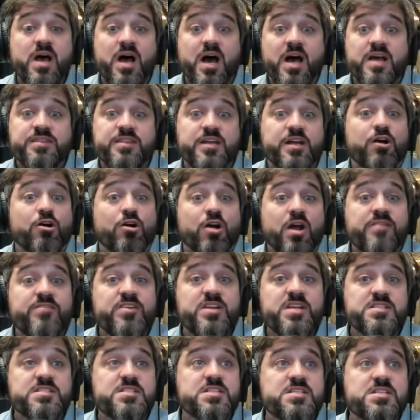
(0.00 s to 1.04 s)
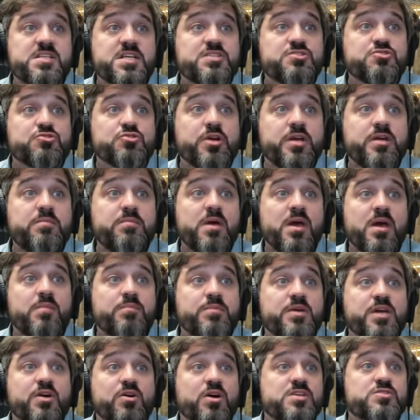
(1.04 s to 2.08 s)
I think our evidence is extreme
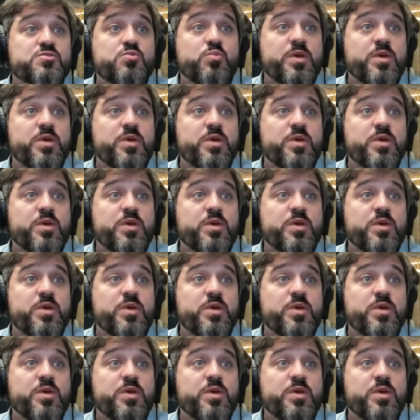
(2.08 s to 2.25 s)
because